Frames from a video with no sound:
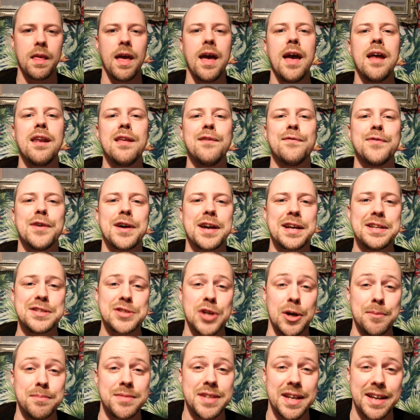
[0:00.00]
Any fucking
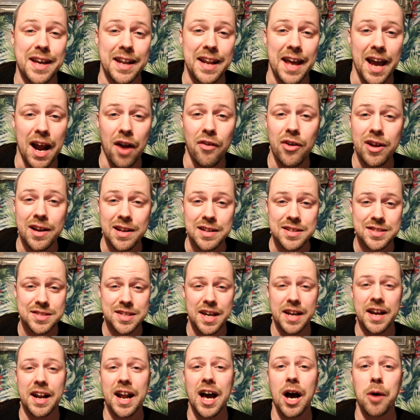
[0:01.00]
Tom, Dick and Harry can
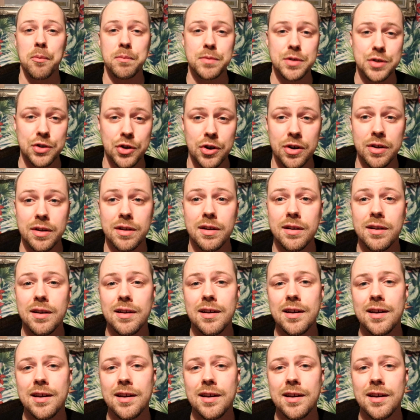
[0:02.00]
say an album's good.